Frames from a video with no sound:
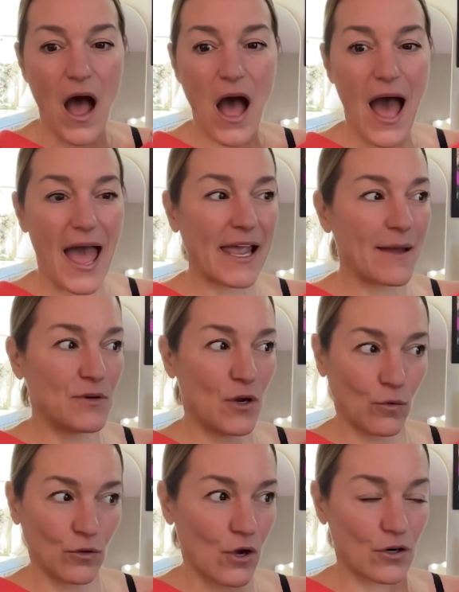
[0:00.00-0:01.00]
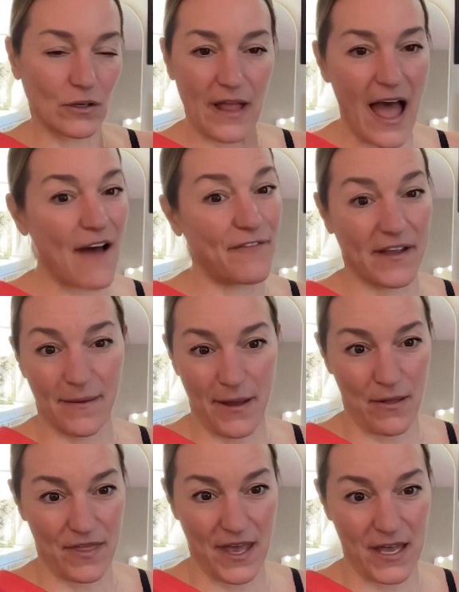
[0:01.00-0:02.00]
I am no longer laughing
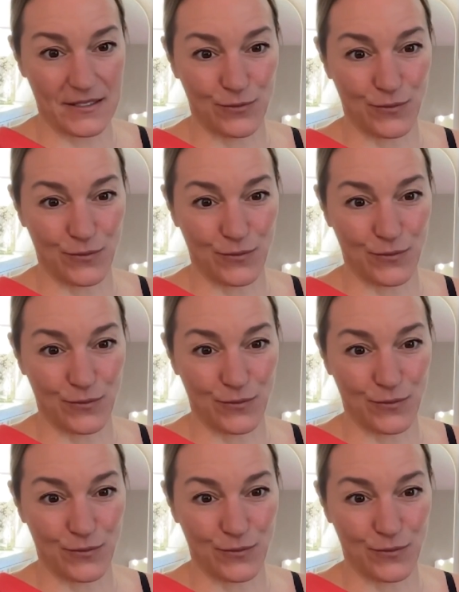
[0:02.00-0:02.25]
about this with